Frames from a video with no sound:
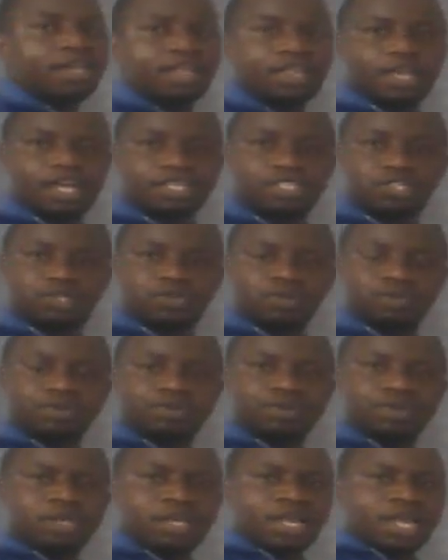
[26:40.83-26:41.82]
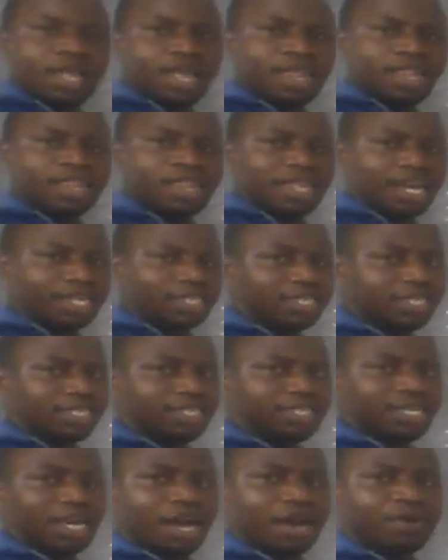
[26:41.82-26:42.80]
that 2. That
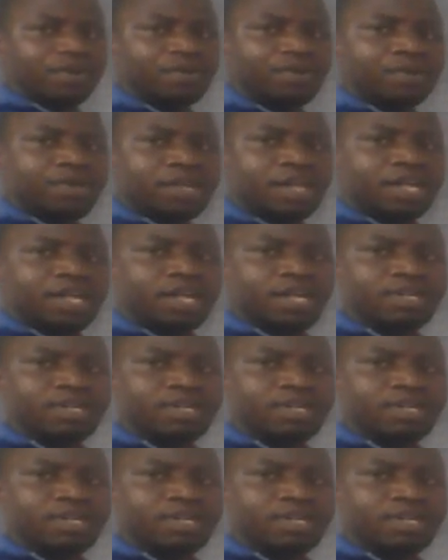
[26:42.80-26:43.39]
is how